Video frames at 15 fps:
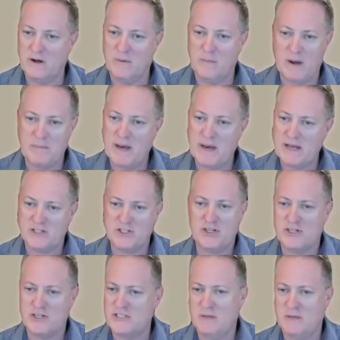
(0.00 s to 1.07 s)
my pets
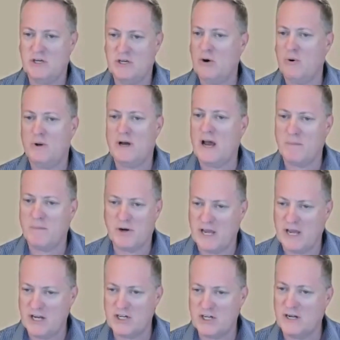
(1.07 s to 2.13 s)
just seem to go into
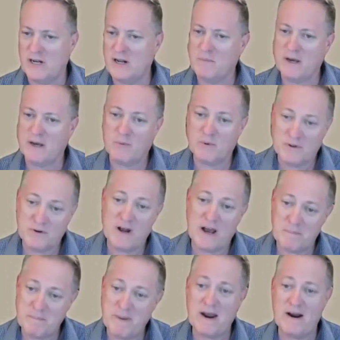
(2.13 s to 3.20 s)
hibernation. I'm like, well, they're
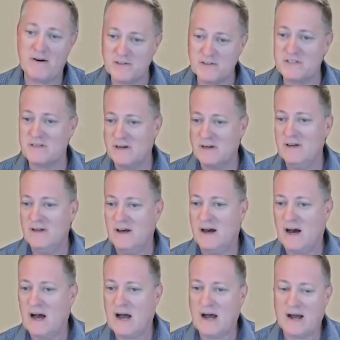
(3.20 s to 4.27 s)
not bears.
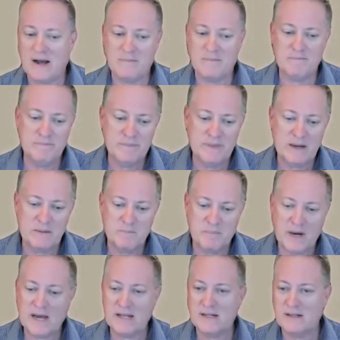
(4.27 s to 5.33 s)
Um,
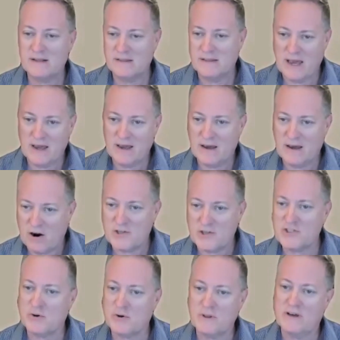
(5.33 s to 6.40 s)
but they are
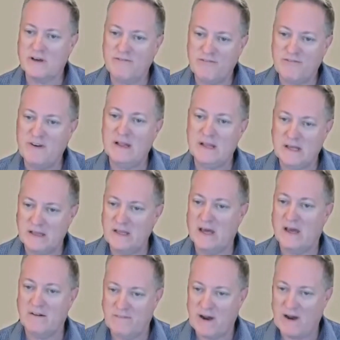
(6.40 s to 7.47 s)
certainly feeling the
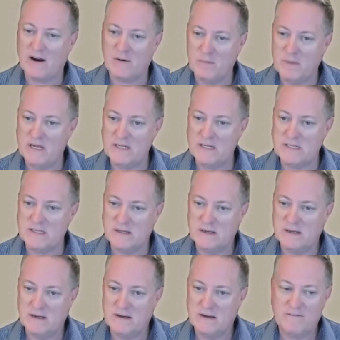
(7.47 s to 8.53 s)
environment,
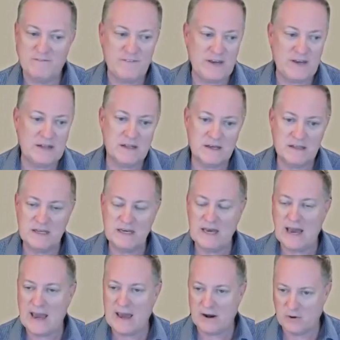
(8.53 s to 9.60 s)
feeling
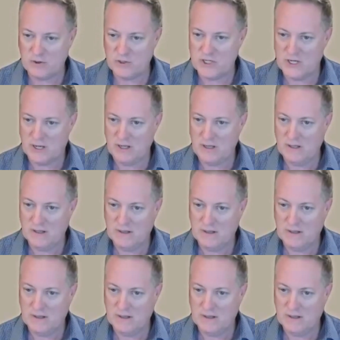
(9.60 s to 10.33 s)
the energy.